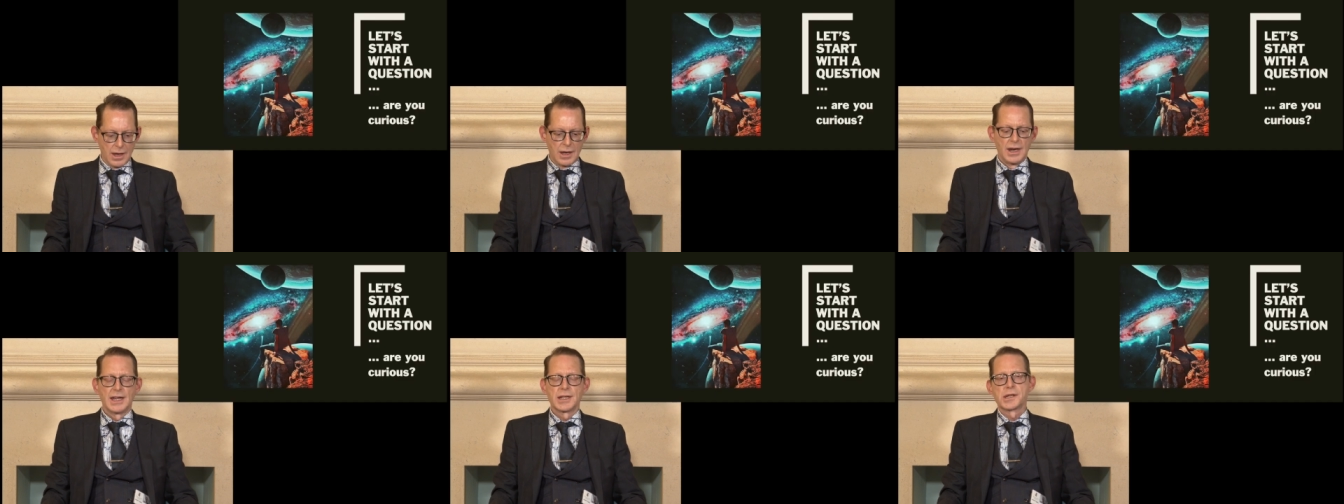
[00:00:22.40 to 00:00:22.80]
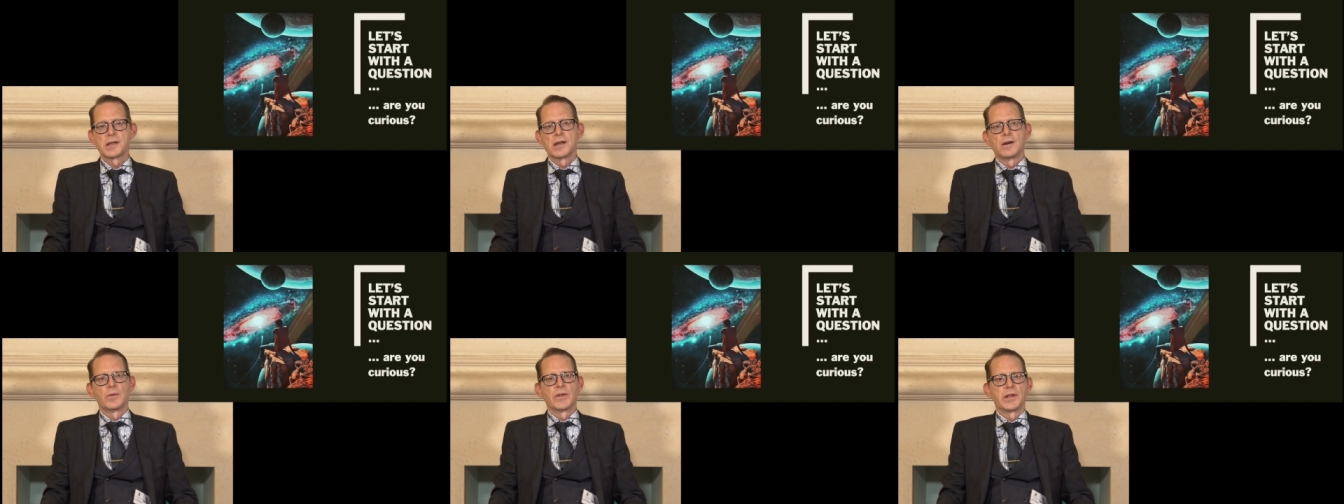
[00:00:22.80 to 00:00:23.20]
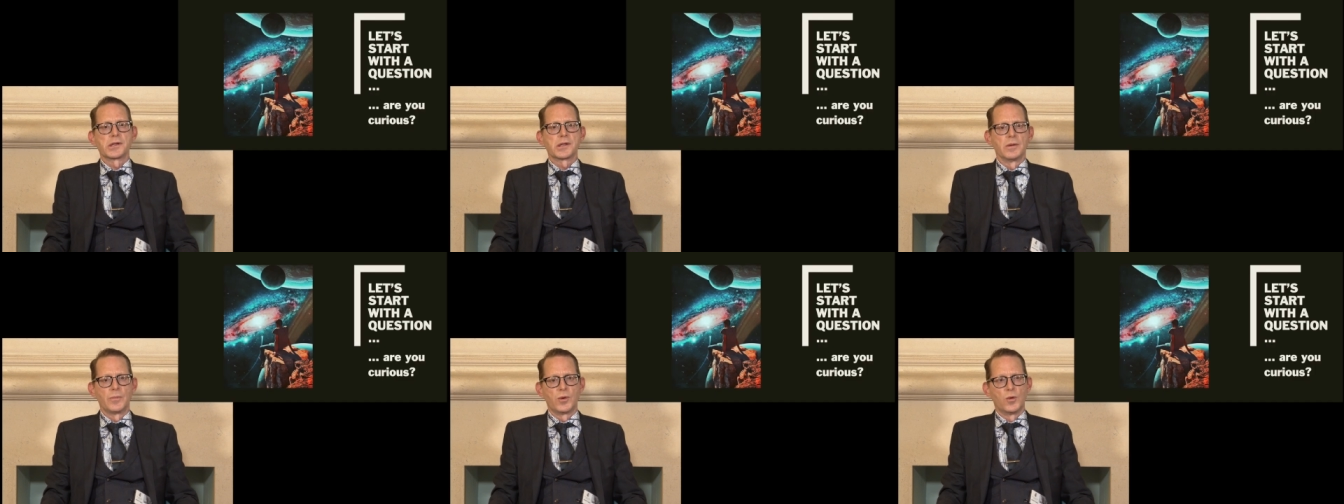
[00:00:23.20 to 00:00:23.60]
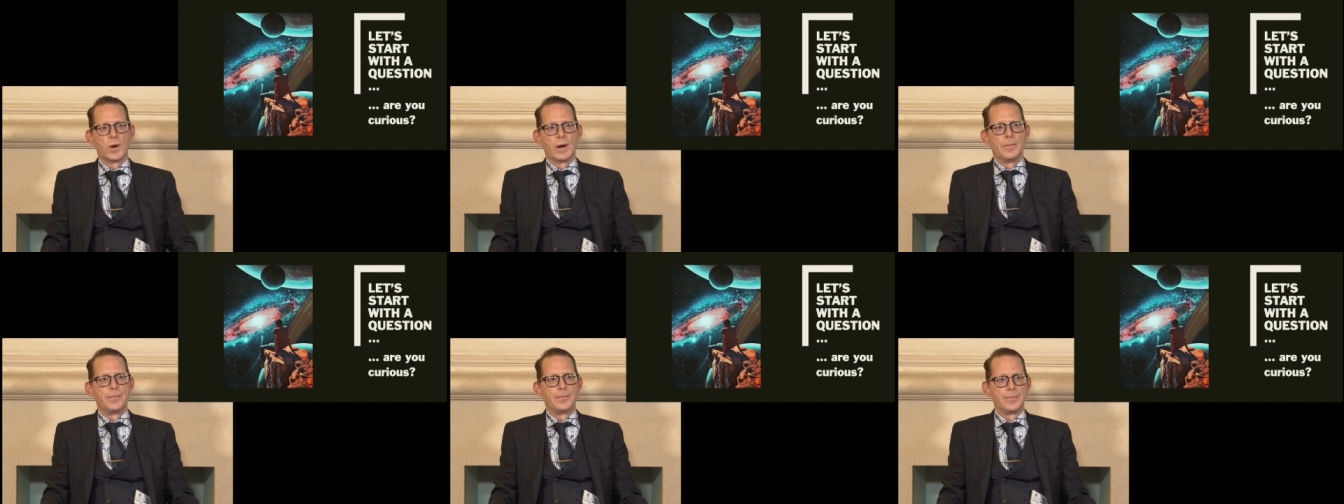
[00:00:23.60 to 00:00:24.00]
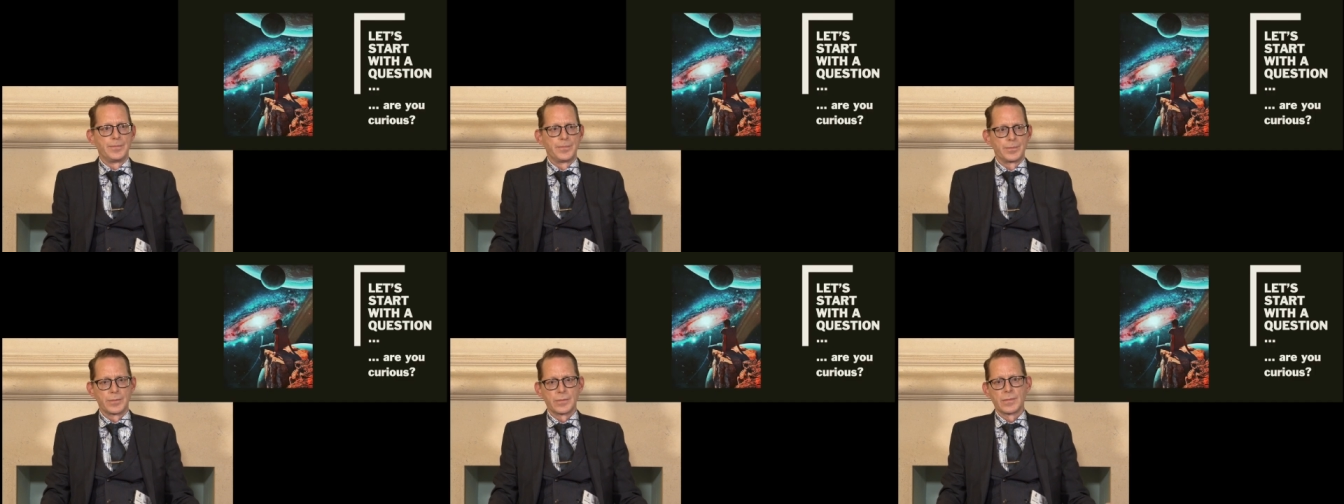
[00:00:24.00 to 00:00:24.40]
Let's start with a simple one.
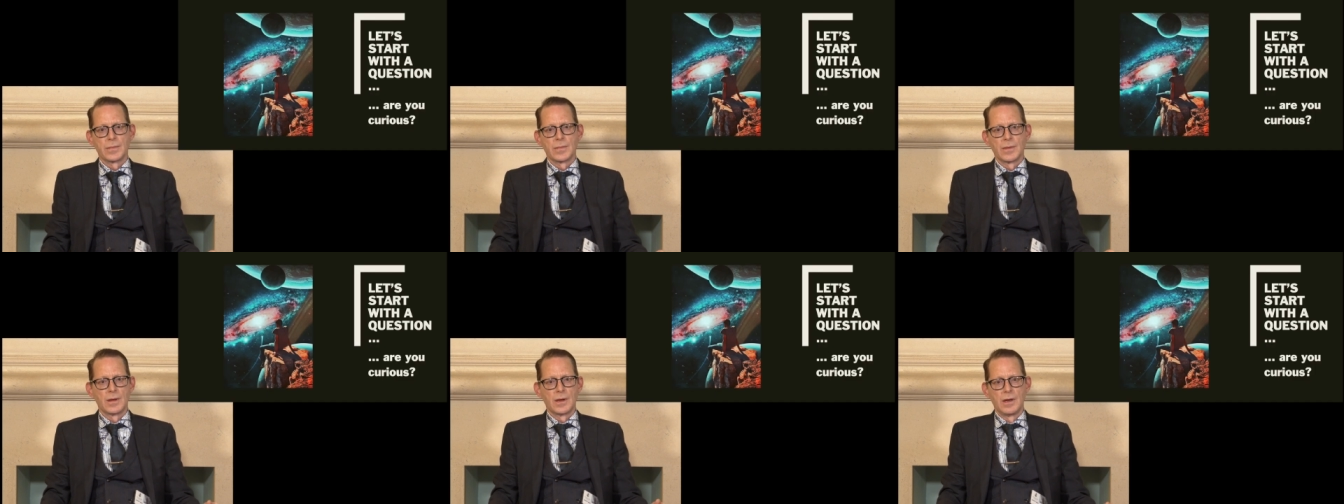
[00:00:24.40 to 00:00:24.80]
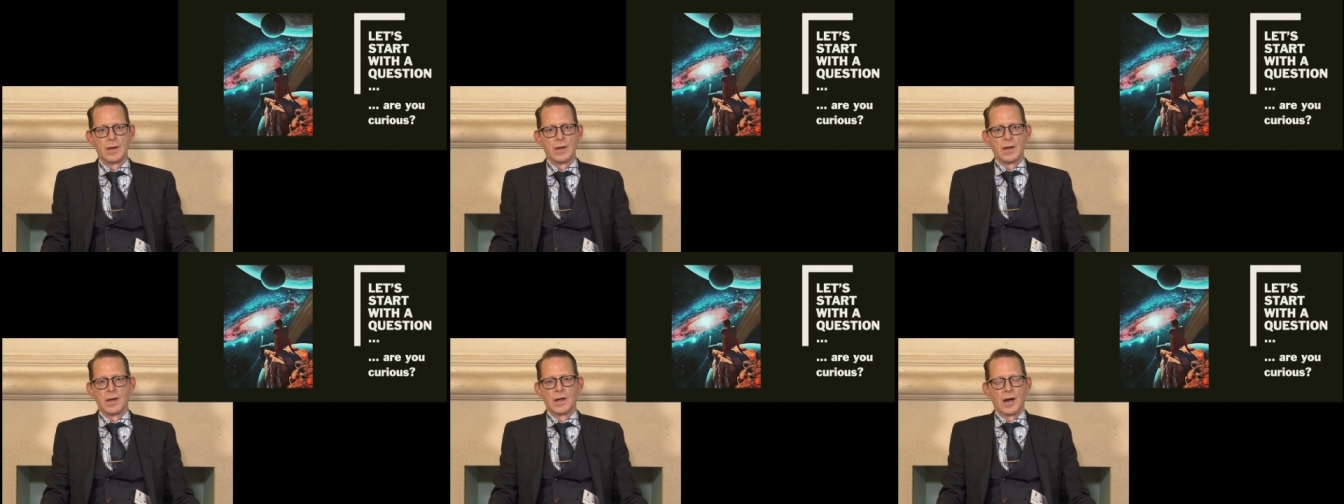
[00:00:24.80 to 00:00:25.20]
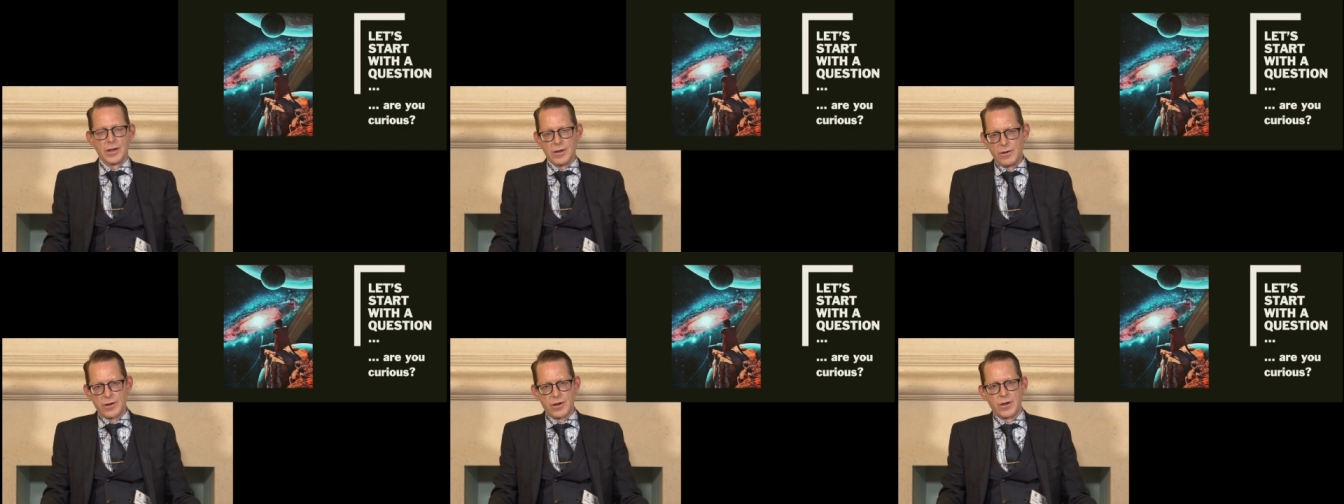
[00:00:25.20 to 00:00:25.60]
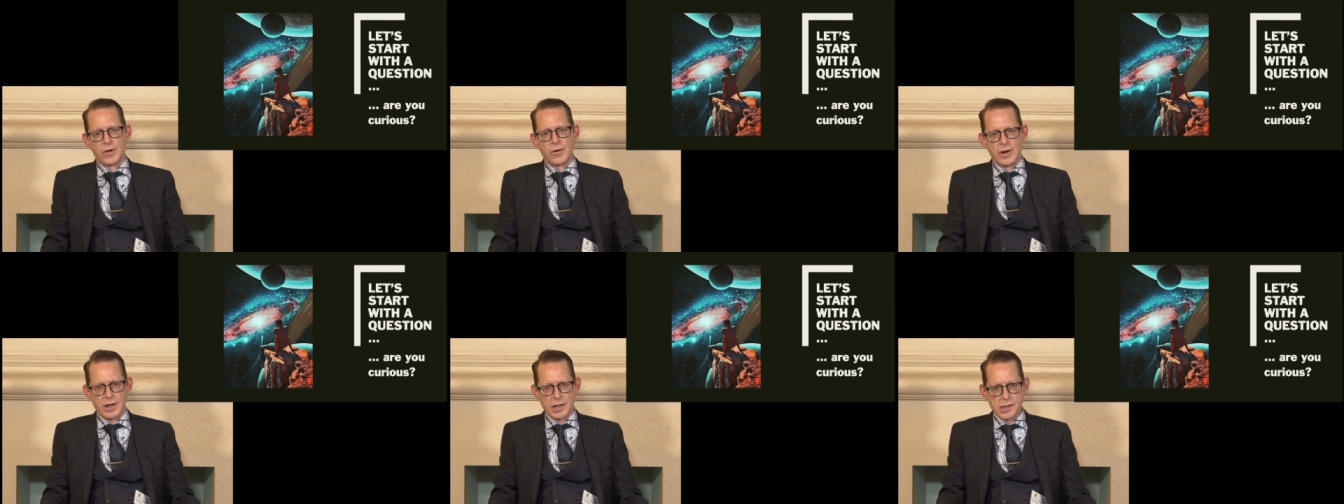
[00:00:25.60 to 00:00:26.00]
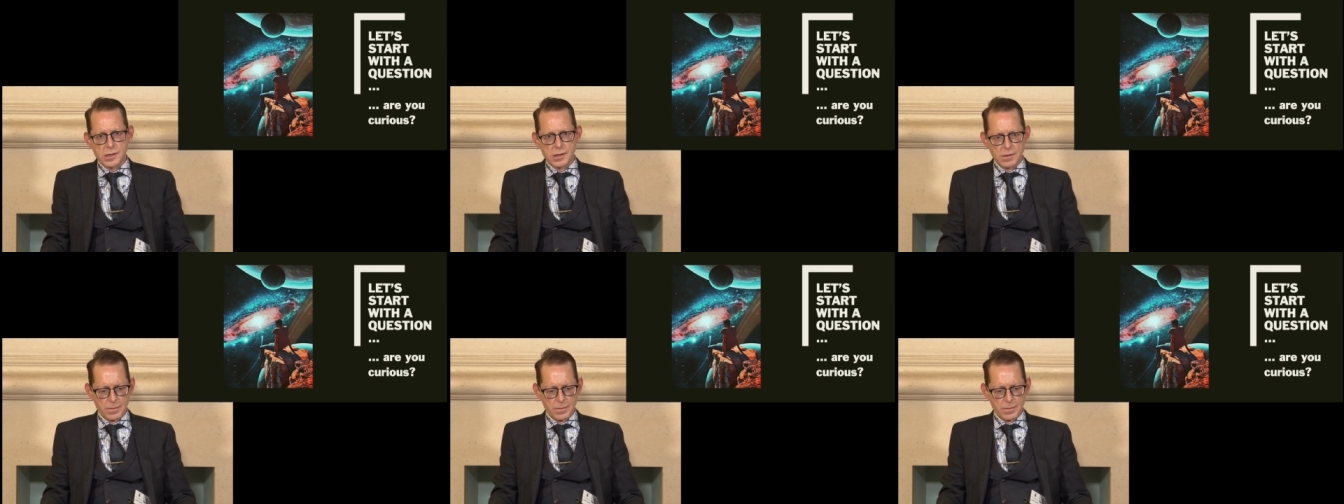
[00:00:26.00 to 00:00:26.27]
Are you curious?